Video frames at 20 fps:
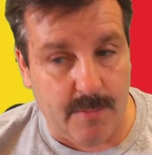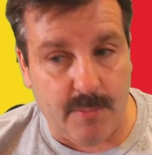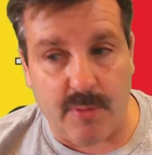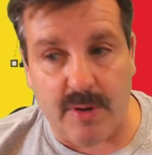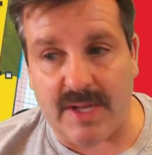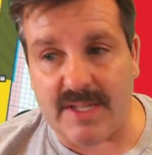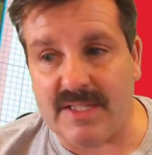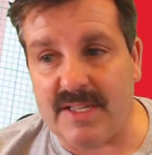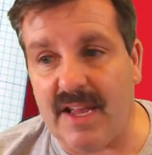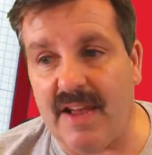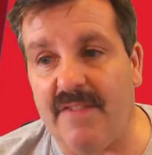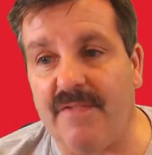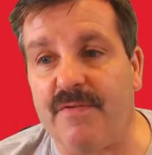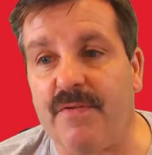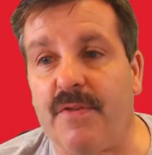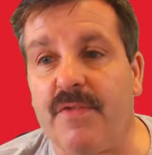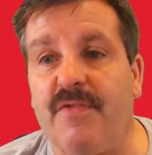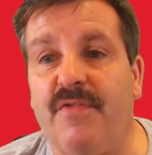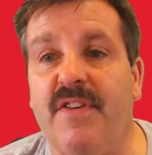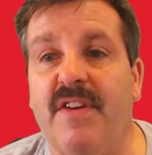press F
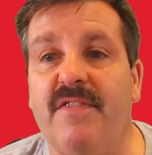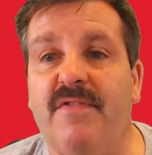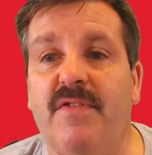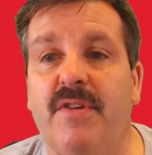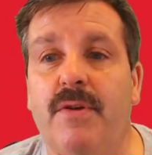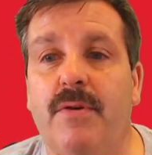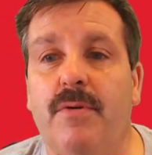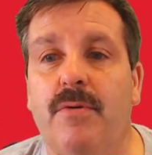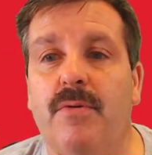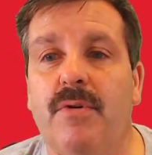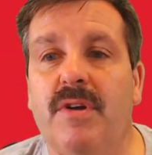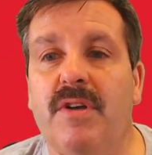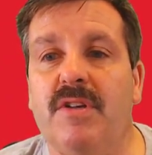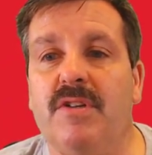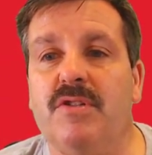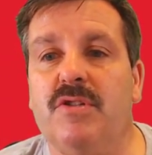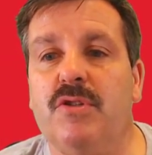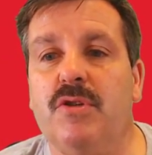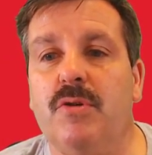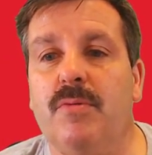for fit view,
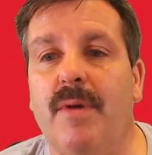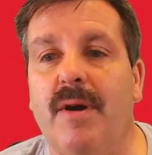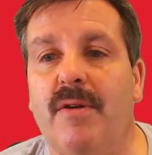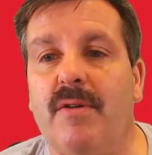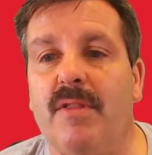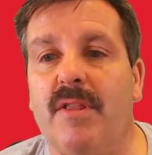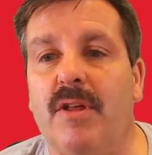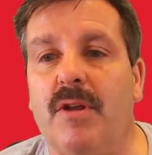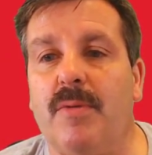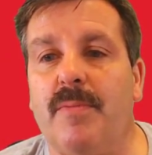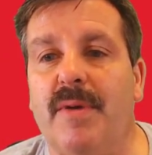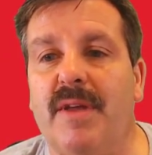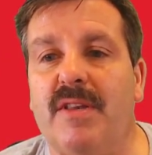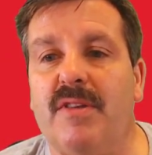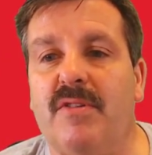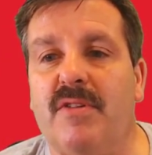zoom out a little bit,